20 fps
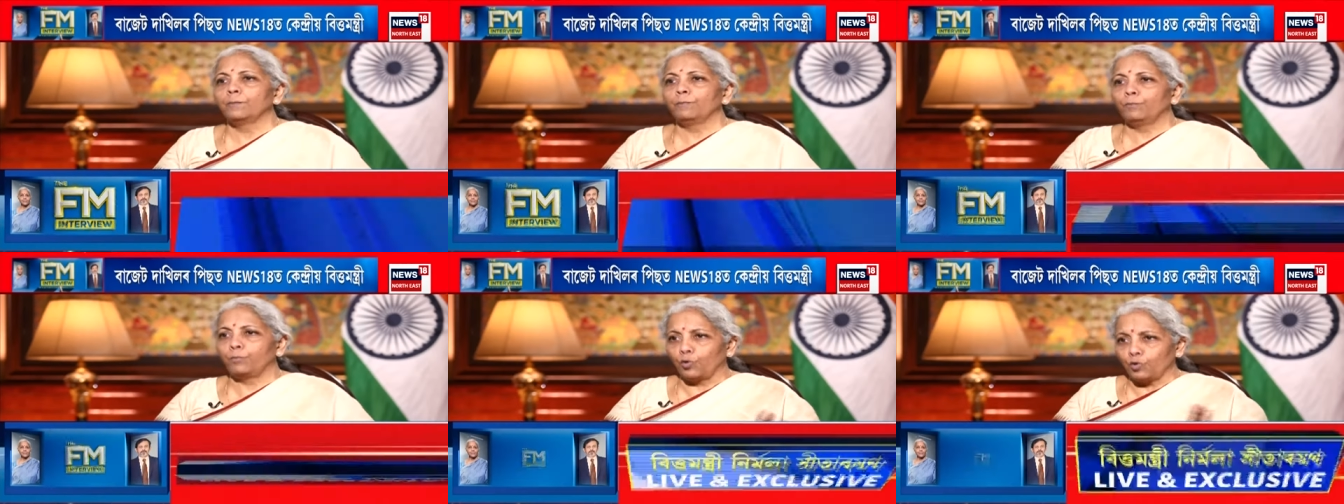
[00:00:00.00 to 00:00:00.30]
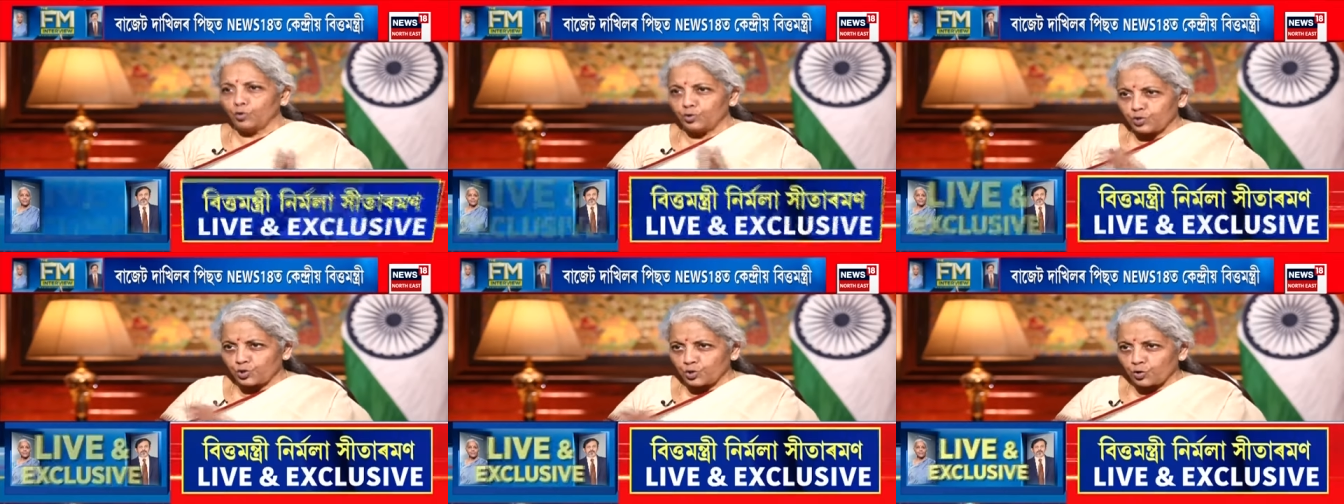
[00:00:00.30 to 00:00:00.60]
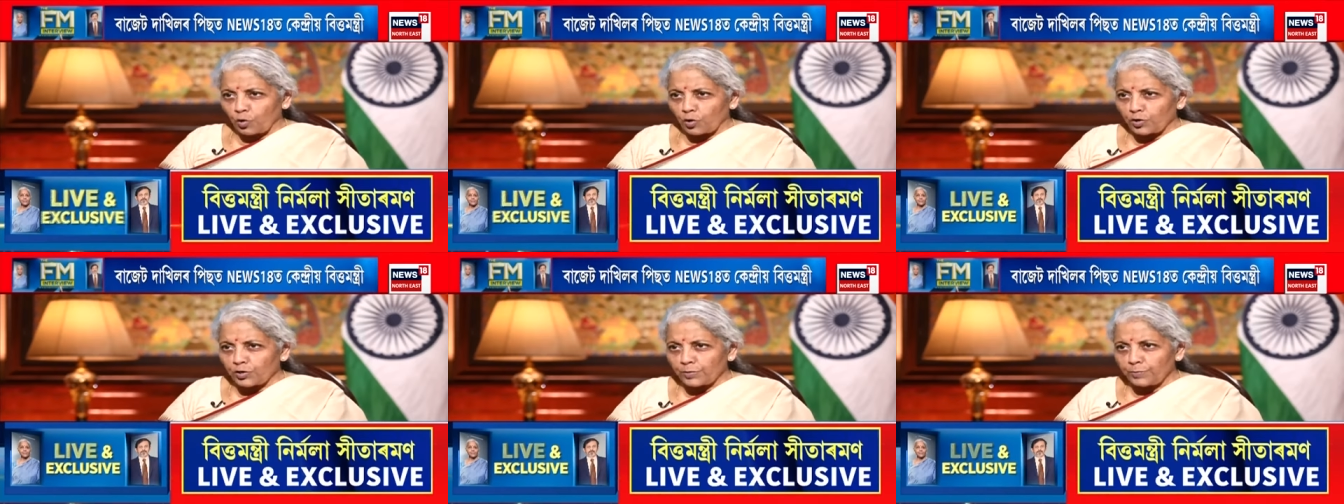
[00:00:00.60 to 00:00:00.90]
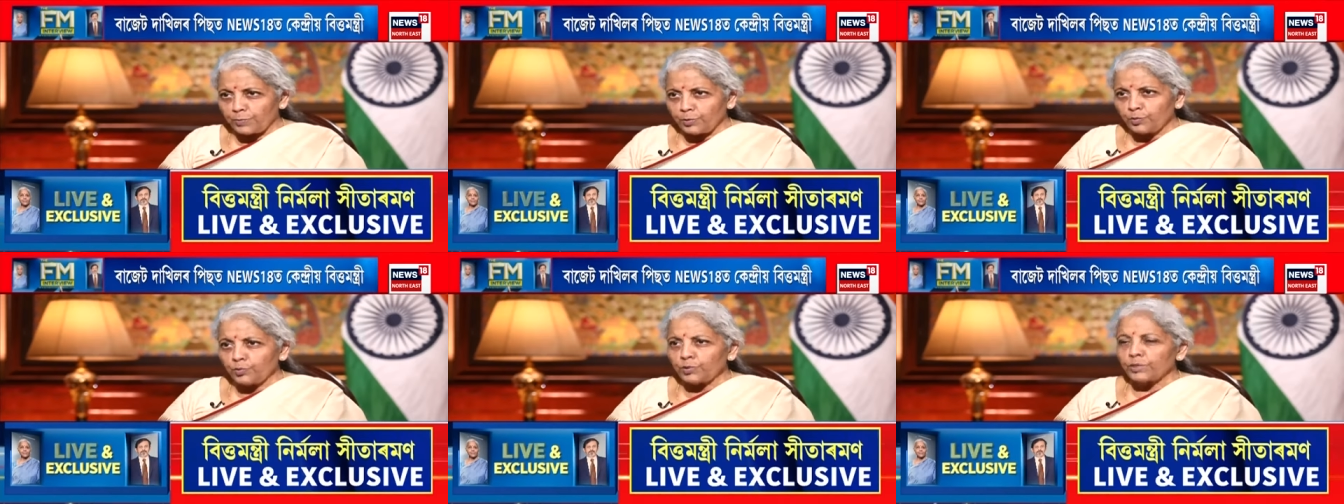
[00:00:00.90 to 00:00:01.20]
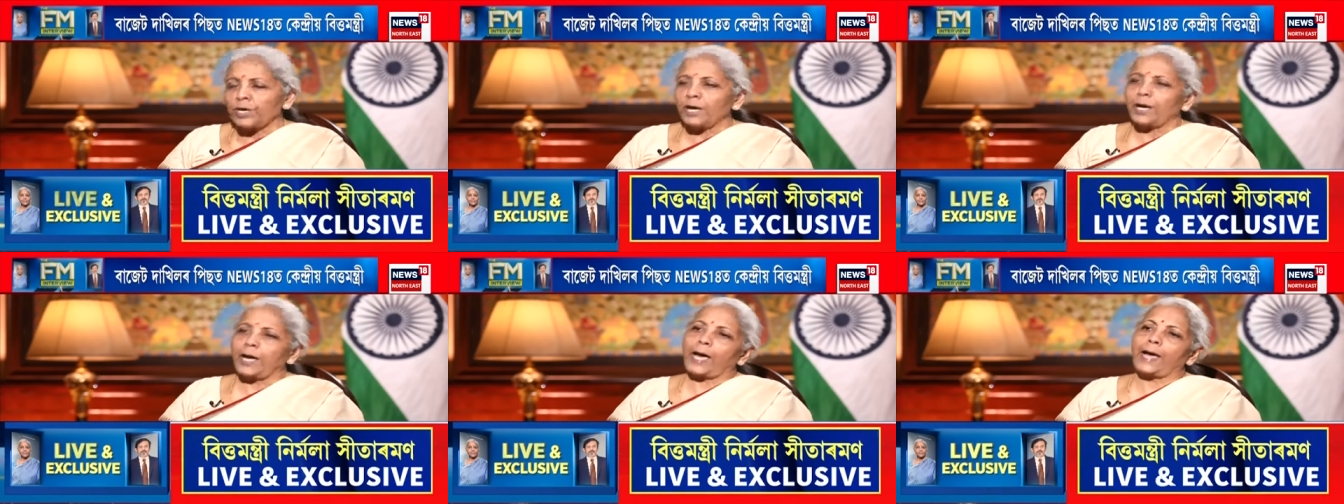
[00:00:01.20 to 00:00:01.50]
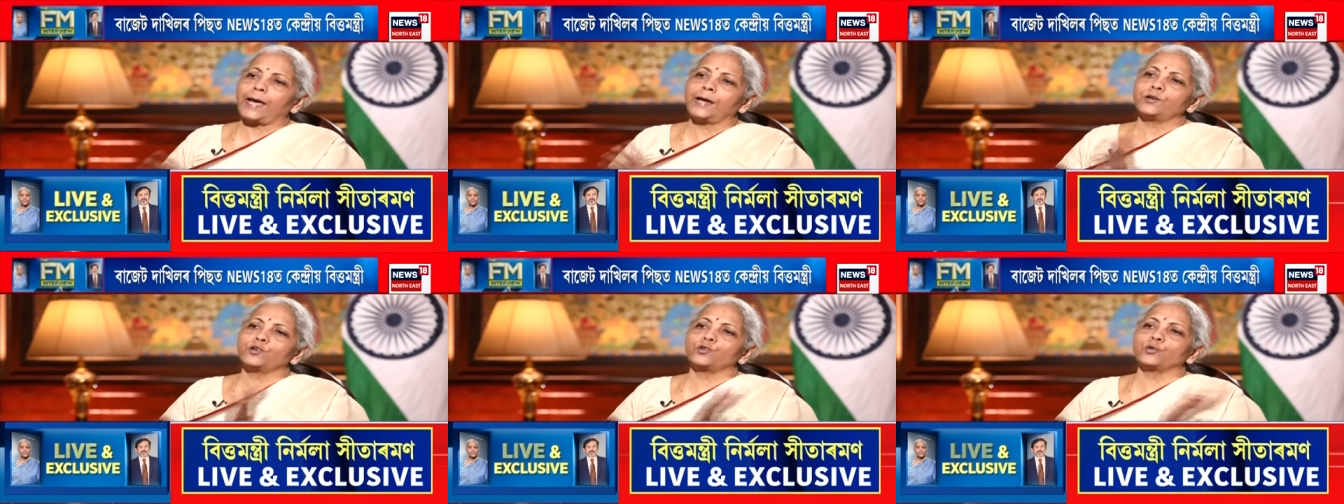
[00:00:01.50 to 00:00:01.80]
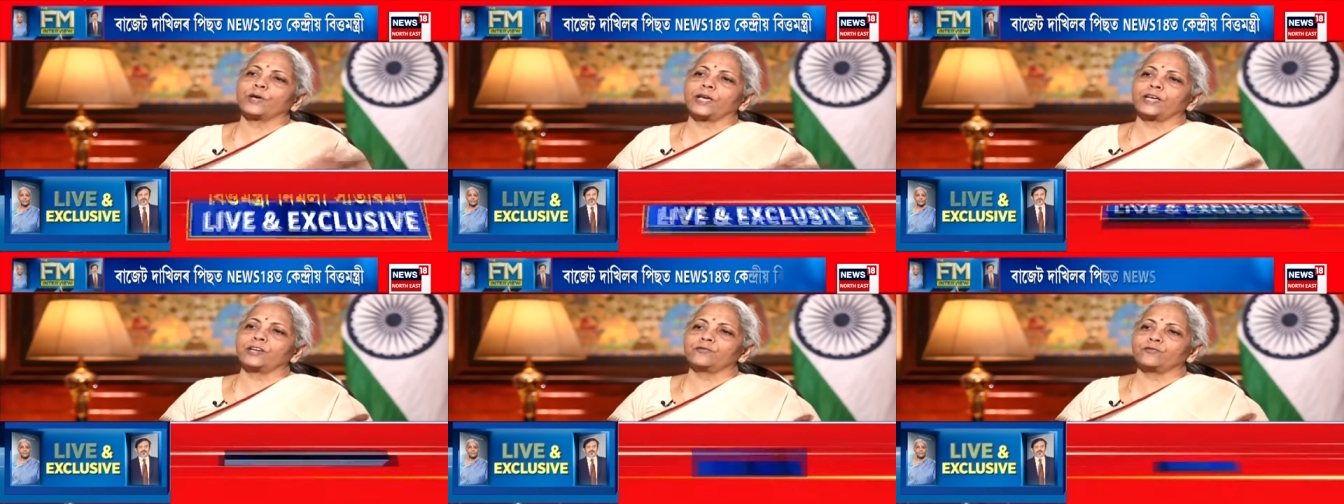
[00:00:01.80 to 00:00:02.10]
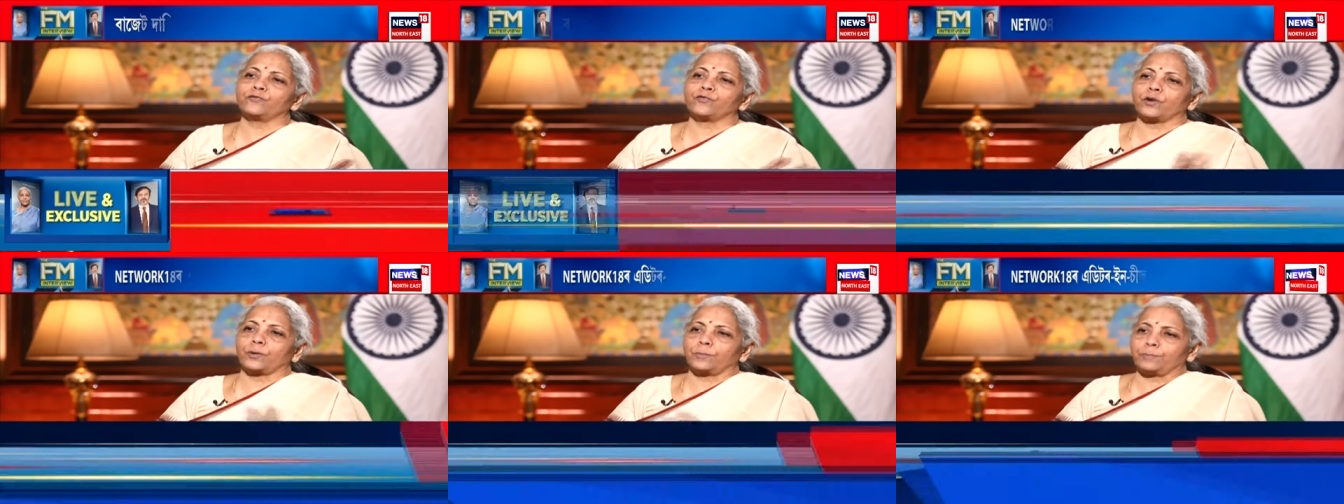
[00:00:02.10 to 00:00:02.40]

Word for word: both to contribute yes. and to gain from.